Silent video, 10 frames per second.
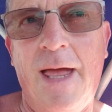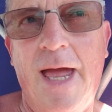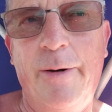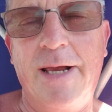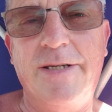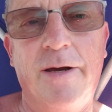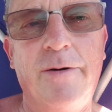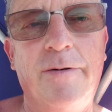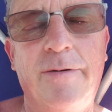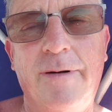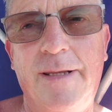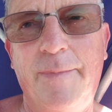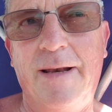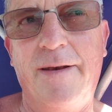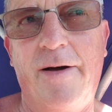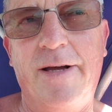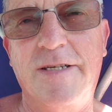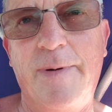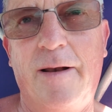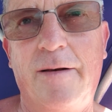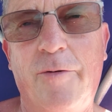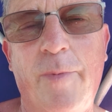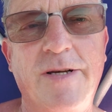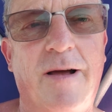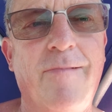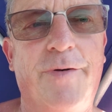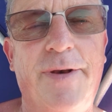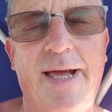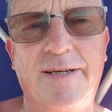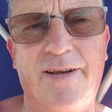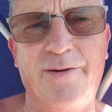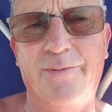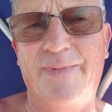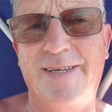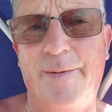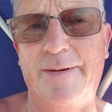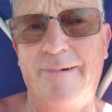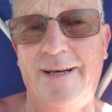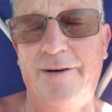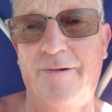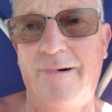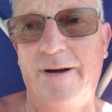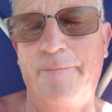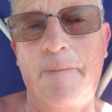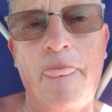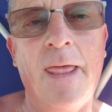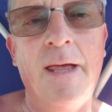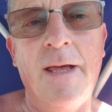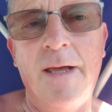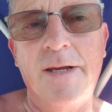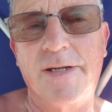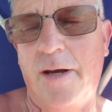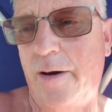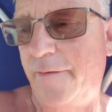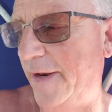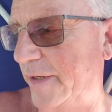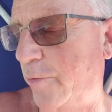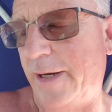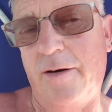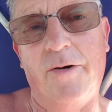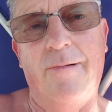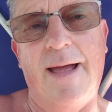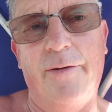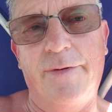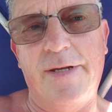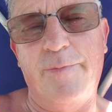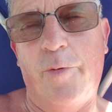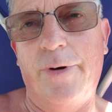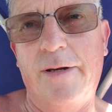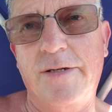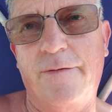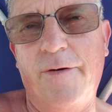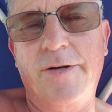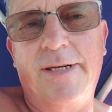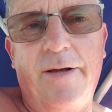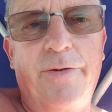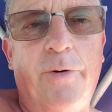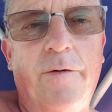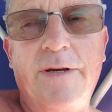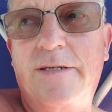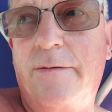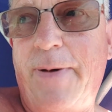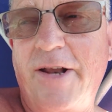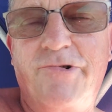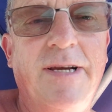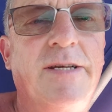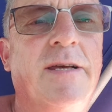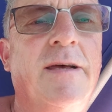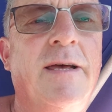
Anyway, so in the middle of the night I could smell almost like rotten eggs, and I thought there's something really not right. So I've had a quick look around this morning, because the first thing I thought of is batteries,